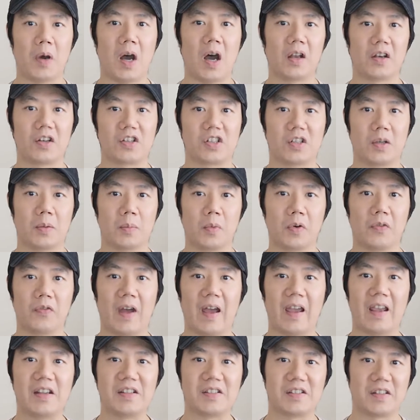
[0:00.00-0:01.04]
partnership with
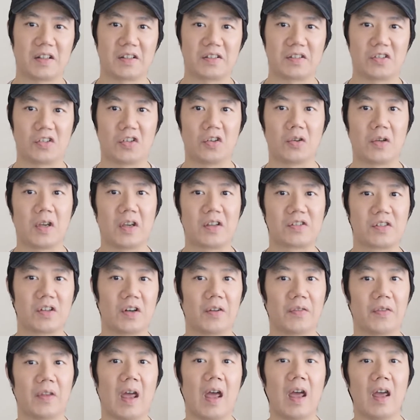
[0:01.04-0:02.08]
Asics 2 years
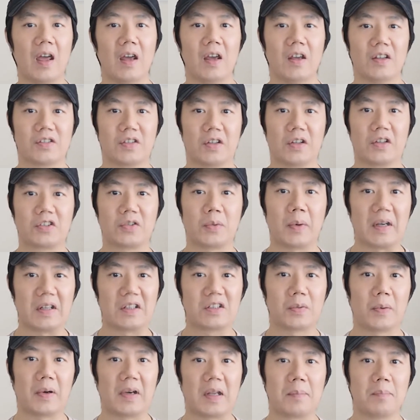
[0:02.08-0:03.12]
on. So the
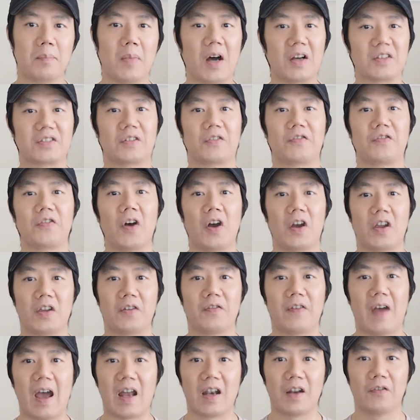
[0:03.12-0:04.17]
2020 marks the
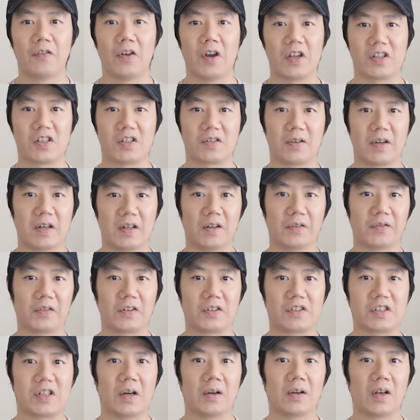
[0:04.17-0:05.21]
30th anniversary of the
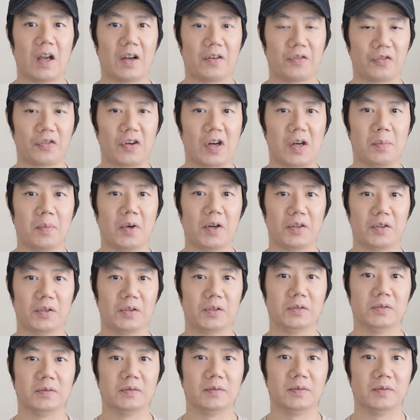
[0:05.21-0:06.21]
Gel Lyte III model.